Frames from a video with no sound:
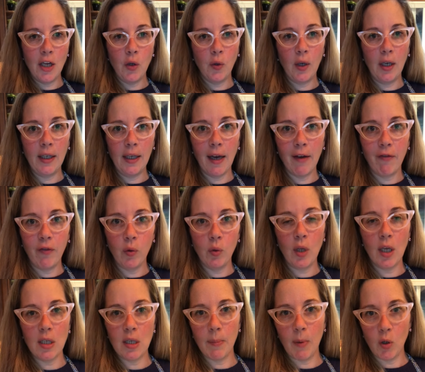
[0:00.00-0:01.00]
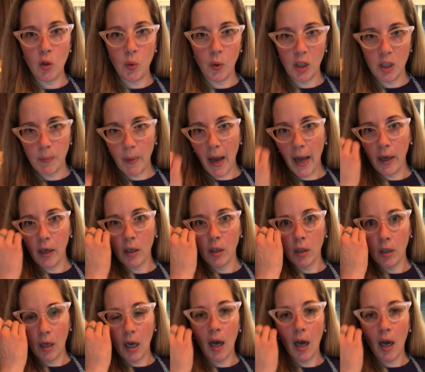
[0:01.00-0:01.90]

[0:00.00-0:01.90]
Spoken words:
you can get food that's about to expire